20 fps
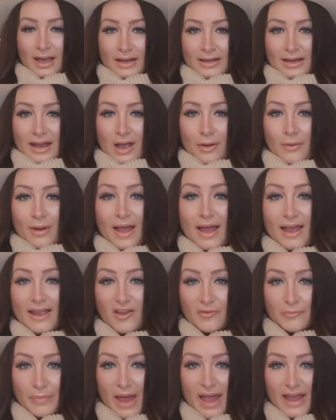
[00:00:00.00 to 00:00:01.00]
Now I
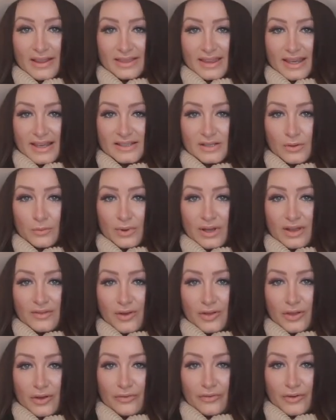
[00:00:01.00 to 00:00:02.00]
have paired this
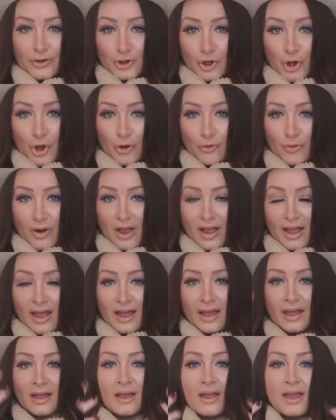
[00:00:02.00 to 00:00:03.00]
with the fedora
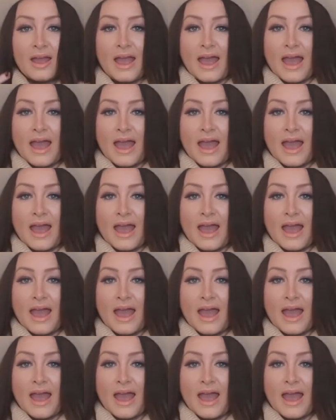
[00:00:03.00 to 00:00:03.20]
hat